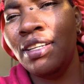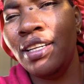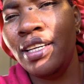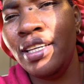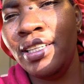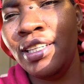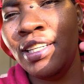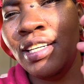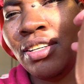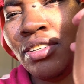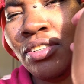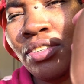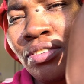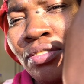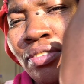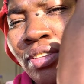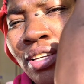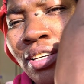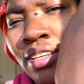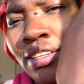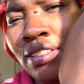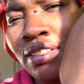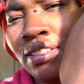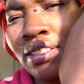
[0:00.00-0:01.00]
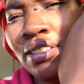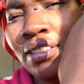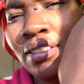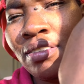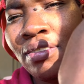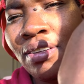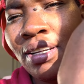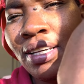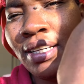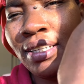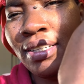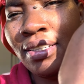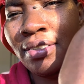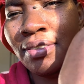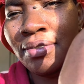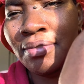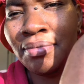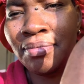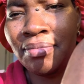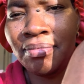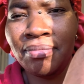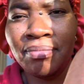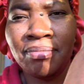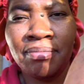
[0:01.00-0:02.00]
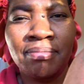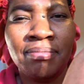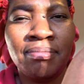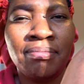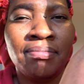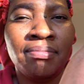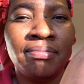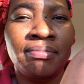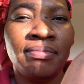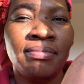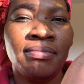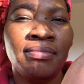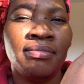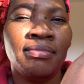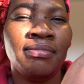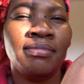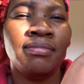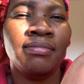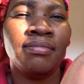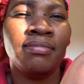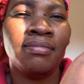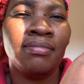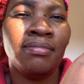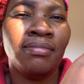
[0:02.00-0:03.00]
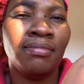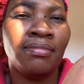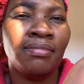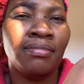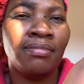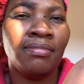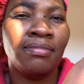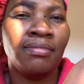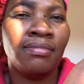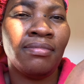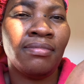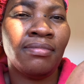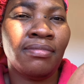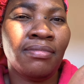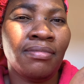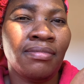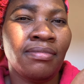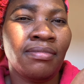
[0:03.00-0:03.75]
something like that. I don't know how you call it. Maybe next time I'll ask her how she called